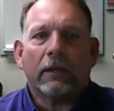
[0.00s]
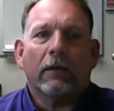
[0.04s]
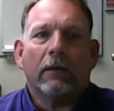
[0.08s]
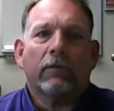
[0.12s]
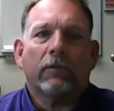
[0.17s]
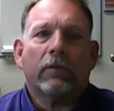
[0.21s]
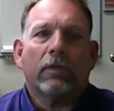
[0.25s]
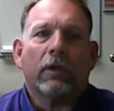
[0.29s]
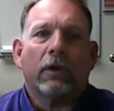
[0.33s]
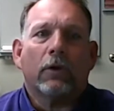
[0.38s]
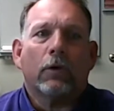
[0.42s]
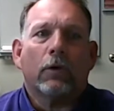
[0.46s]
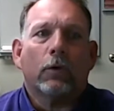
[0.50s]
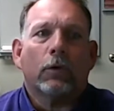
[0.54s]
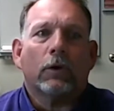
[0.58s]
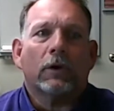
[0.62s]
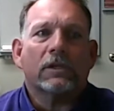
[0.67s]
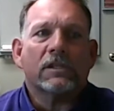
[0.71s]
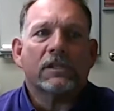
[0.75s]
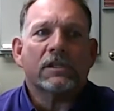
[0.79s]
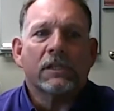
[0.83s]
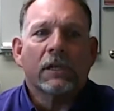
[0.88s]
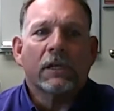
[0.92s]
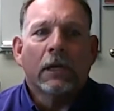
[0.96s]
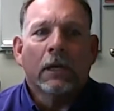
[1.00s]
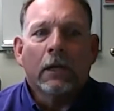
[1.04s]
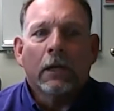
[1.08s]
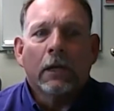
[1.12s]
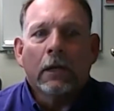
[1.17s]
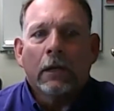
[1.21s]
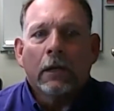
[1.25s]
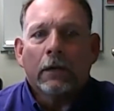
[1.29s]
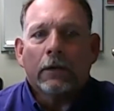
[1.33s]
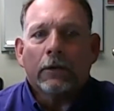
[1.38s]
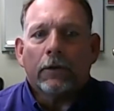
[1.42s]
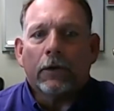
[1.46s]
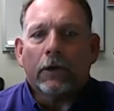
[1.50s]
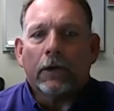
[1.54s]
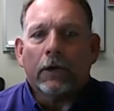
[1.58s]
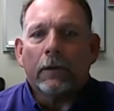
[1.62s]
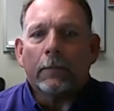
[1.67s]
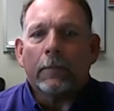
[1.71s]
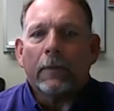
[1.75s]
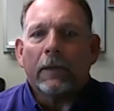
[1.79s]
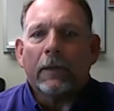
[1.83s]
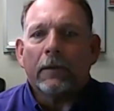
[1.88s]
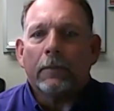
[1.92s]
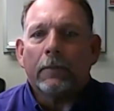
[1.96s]
of the course, you're going to
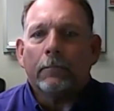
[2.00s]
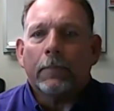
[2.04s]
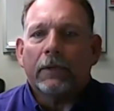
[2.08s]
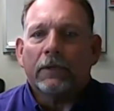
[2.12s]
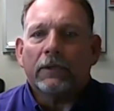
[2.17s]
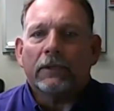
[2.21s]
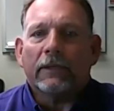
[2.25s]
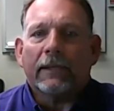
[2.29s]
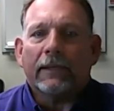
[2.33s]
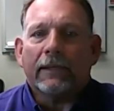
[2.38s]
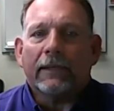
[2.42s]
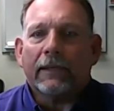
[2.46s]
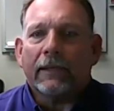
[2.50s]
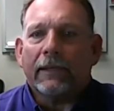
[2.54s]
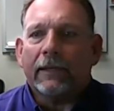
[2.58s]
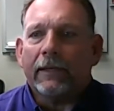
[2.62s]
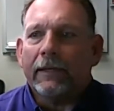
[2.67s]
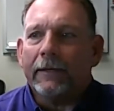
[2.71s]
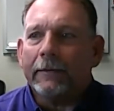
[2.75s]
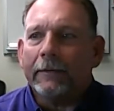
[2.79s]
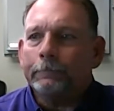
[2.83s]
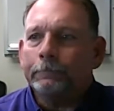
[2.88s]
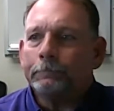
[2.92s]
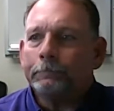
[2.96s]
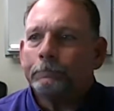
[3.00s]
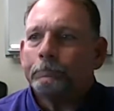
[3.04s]
be building the kit.